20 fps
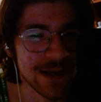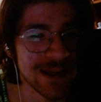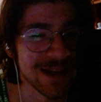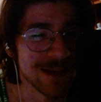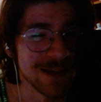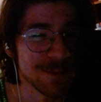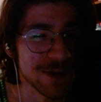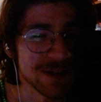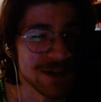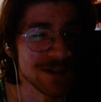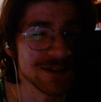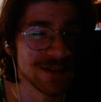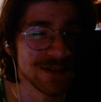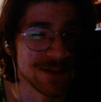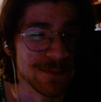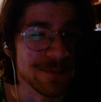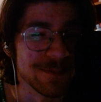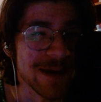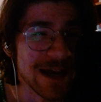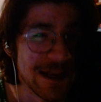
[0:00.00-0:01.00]
and because
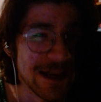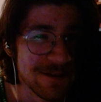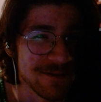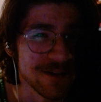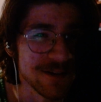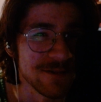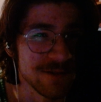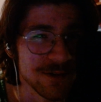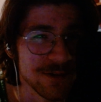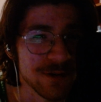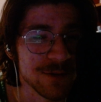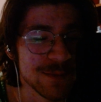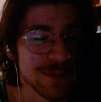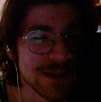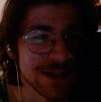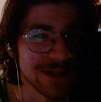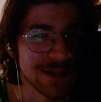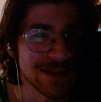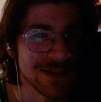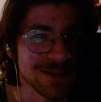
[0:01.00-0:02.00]
it's my favorite army,
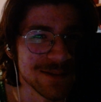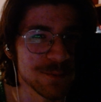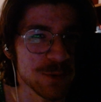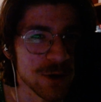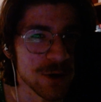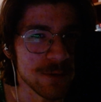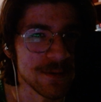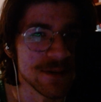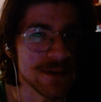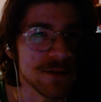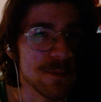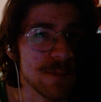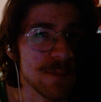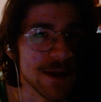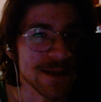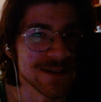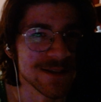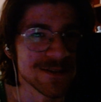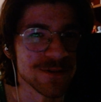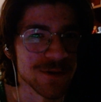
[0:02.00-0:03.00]
it's probably the
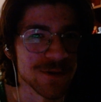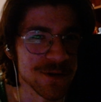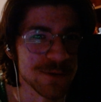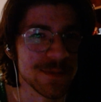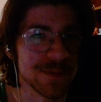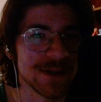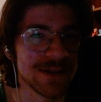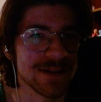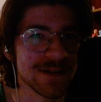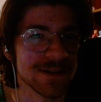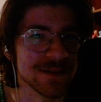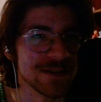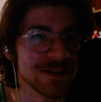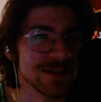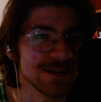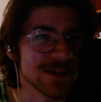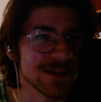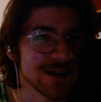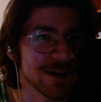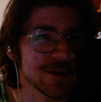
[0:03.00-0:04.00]
best army in the
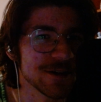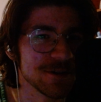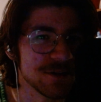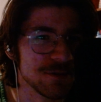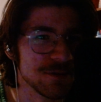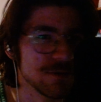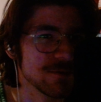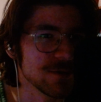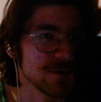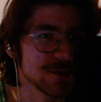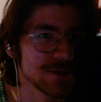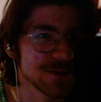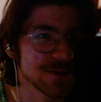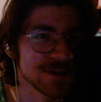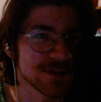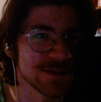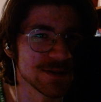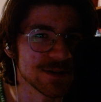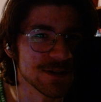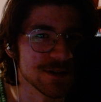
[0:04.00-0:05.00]
entire
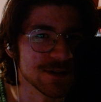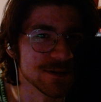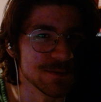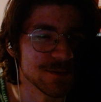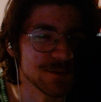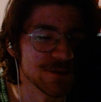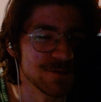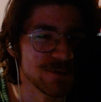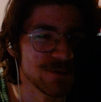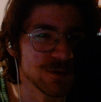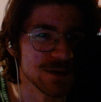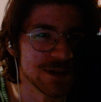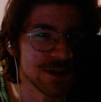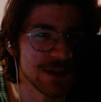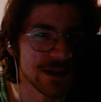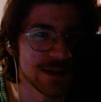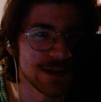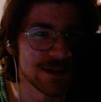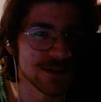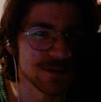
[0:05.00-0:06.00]
universe of 40k.